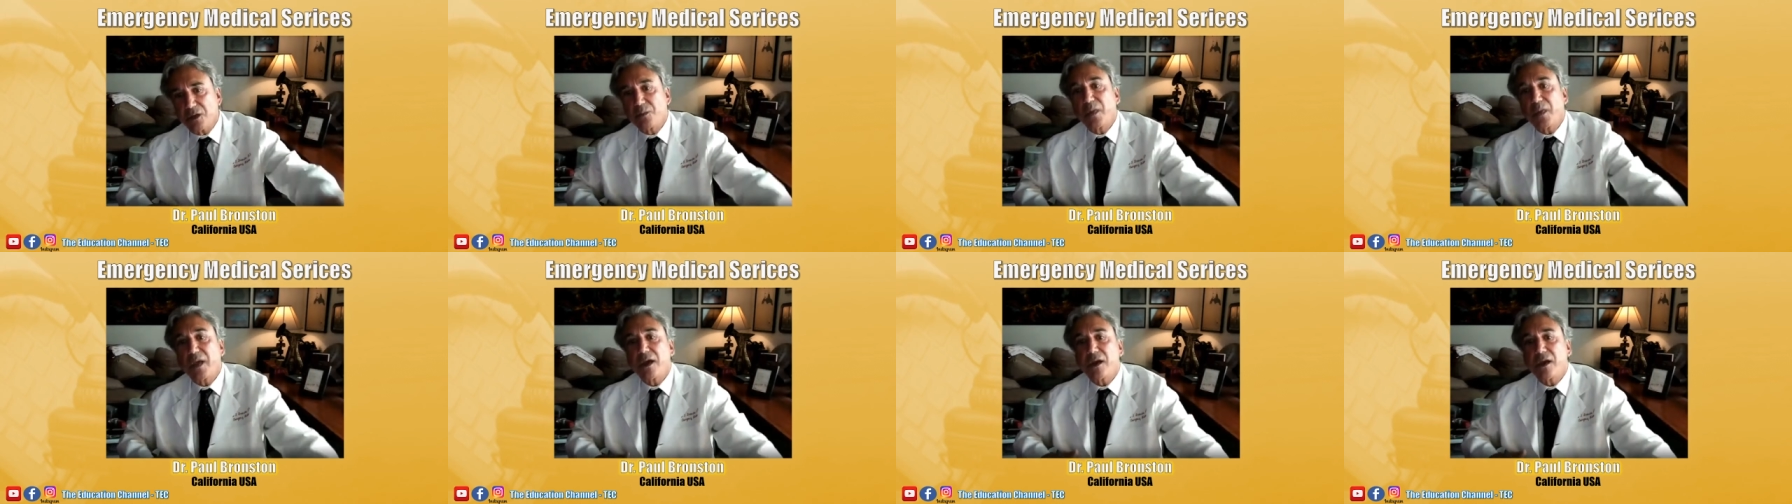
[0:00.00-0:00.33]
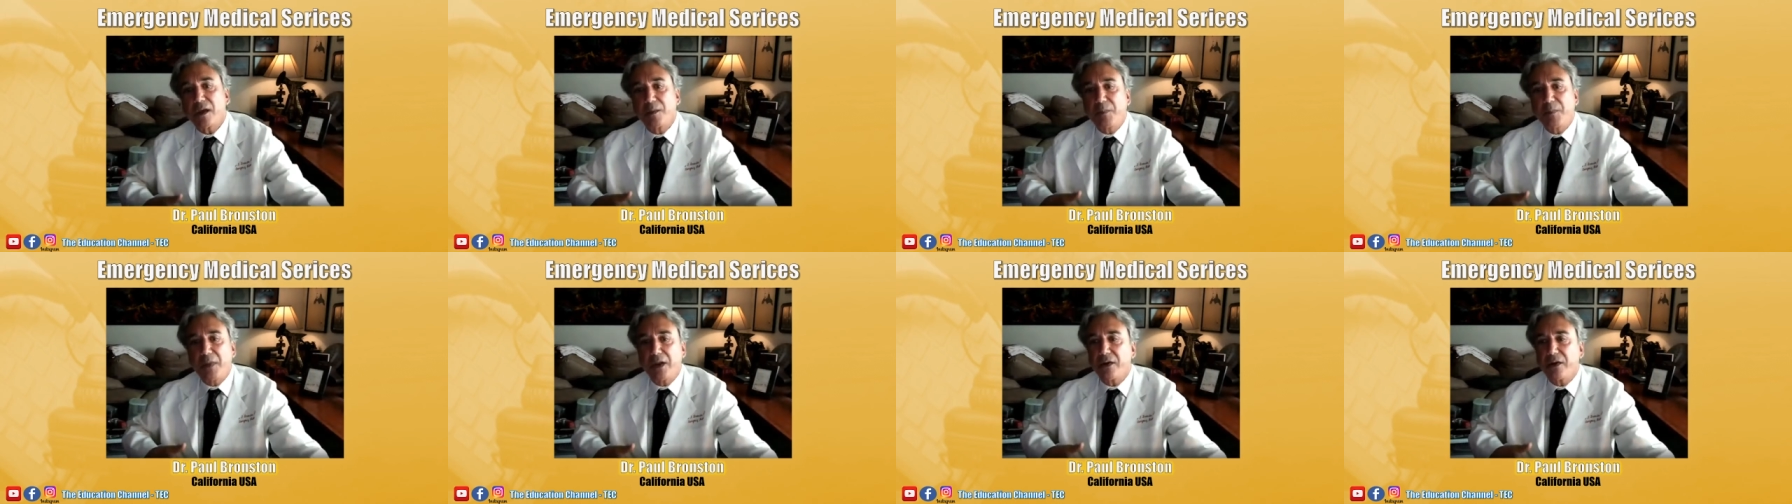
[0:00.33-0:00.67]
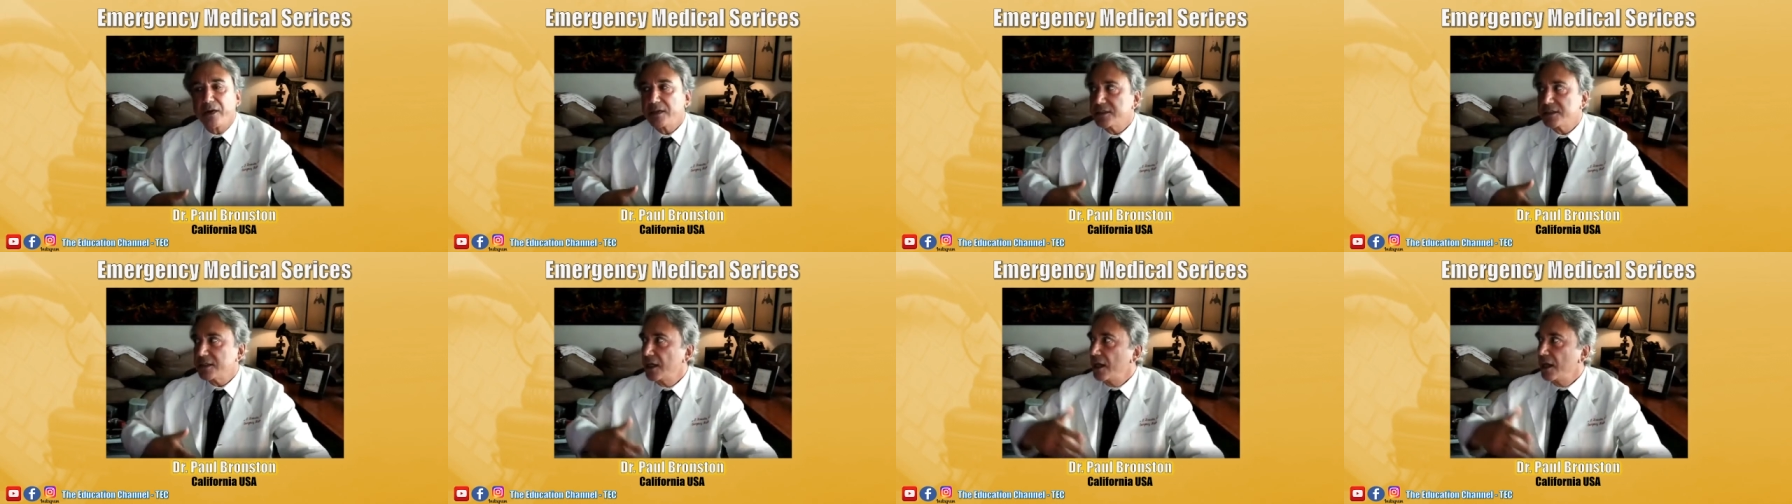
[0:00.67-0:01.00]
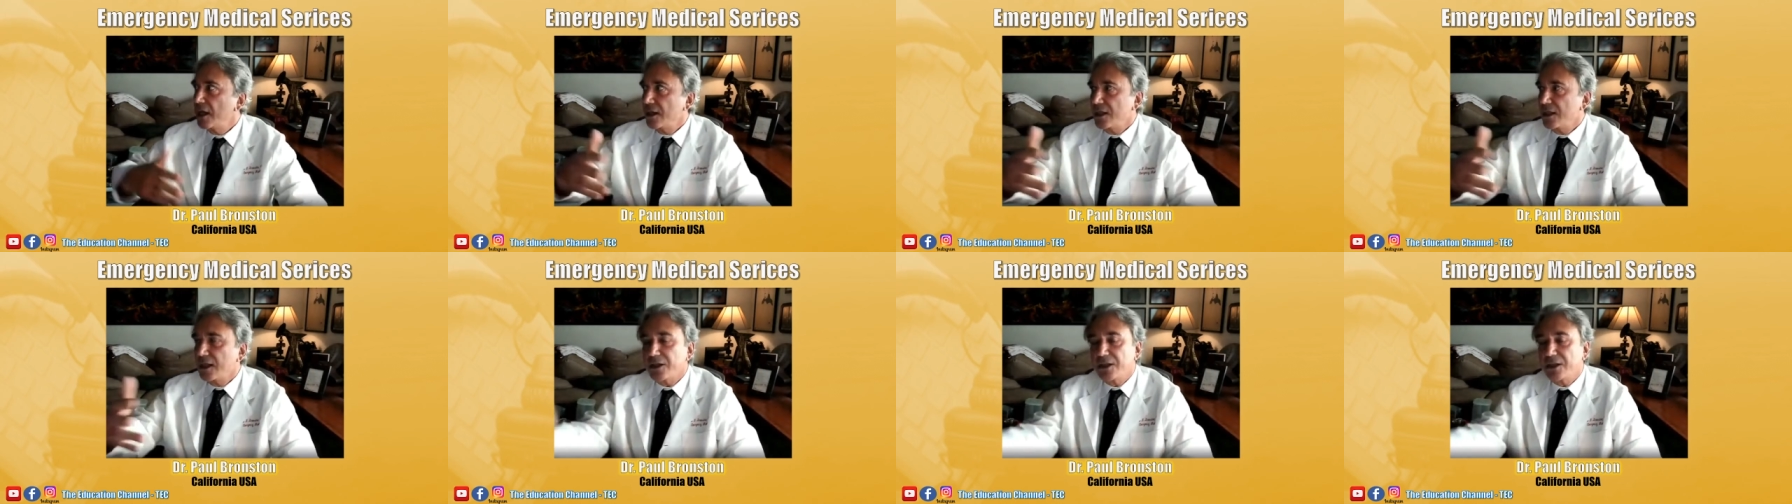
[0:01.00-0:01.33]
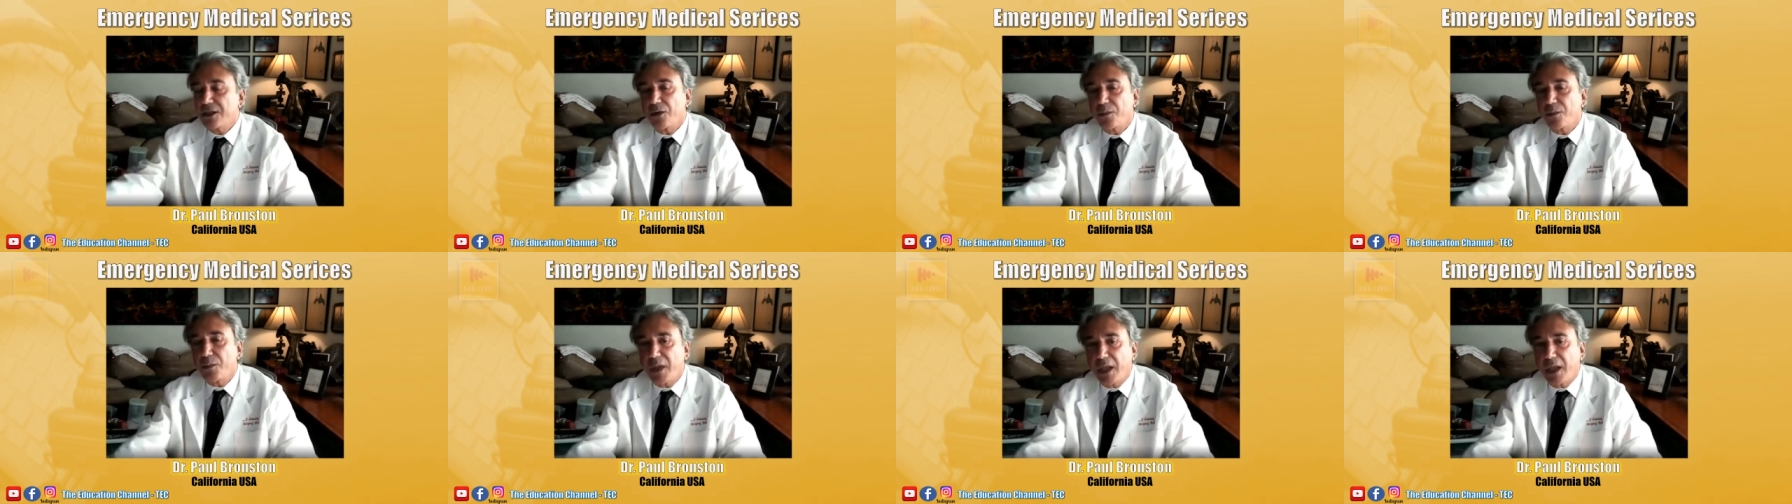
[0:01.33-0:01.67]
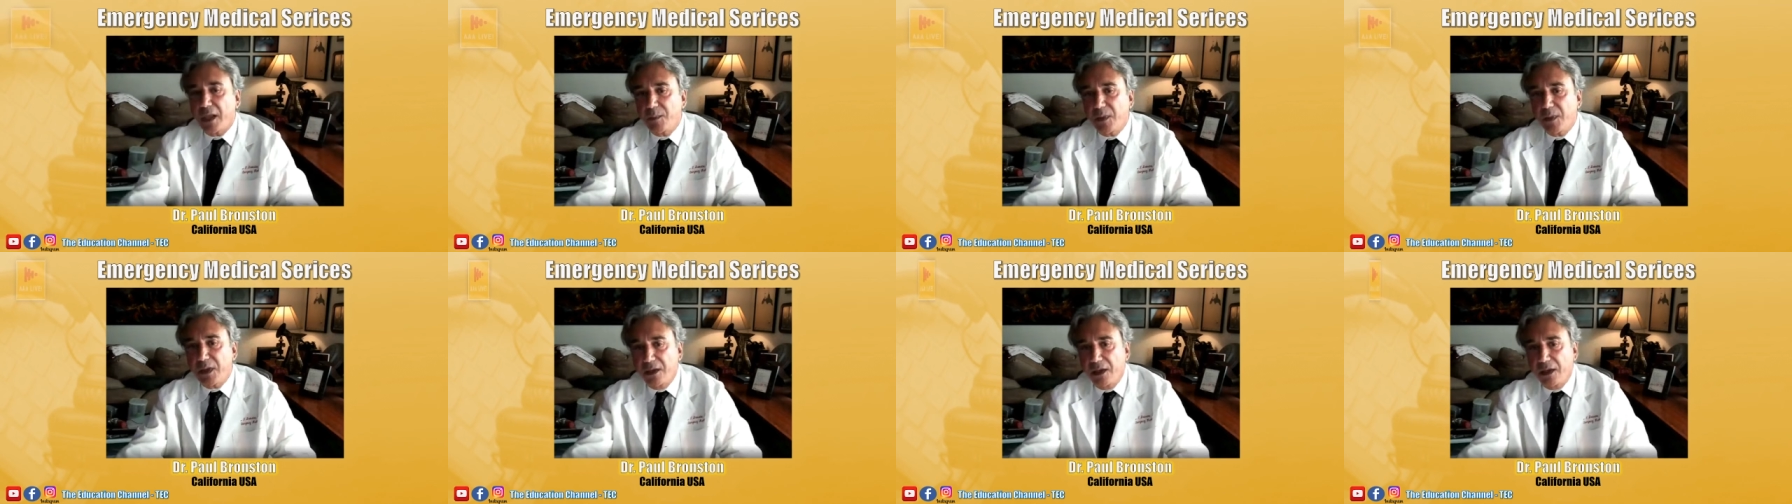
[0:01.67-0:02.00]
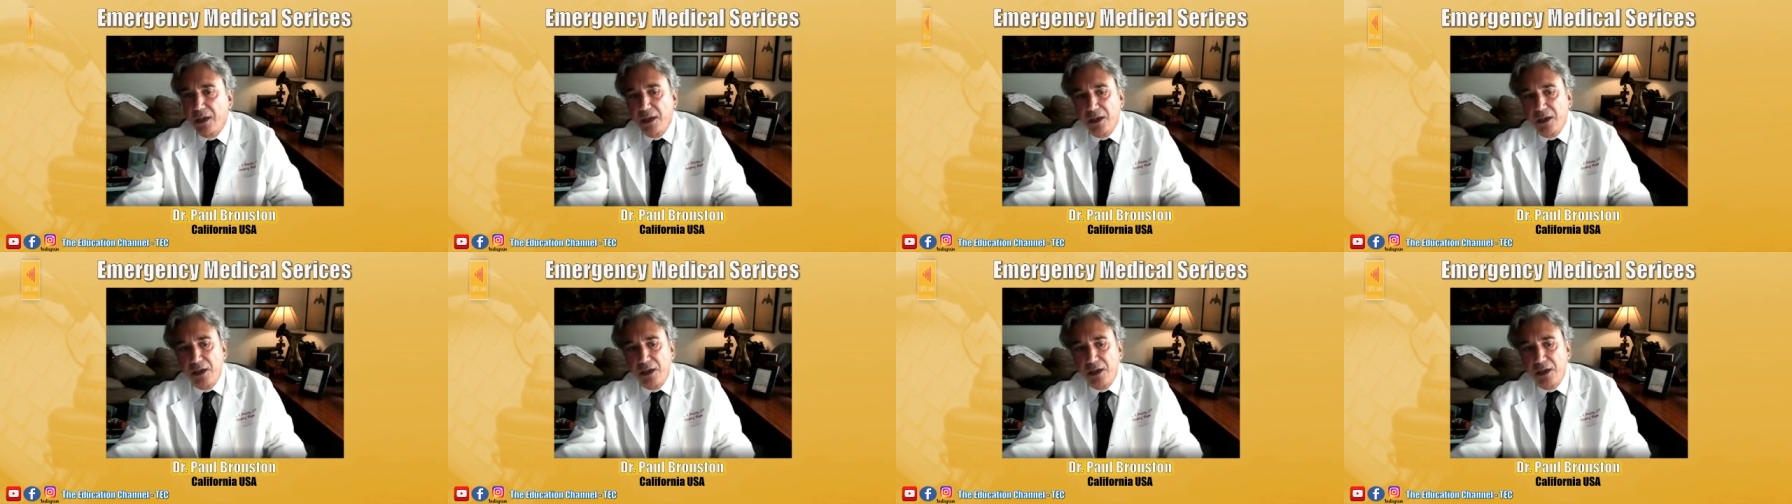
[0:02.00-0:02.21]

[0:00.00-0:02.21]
parents that their baby,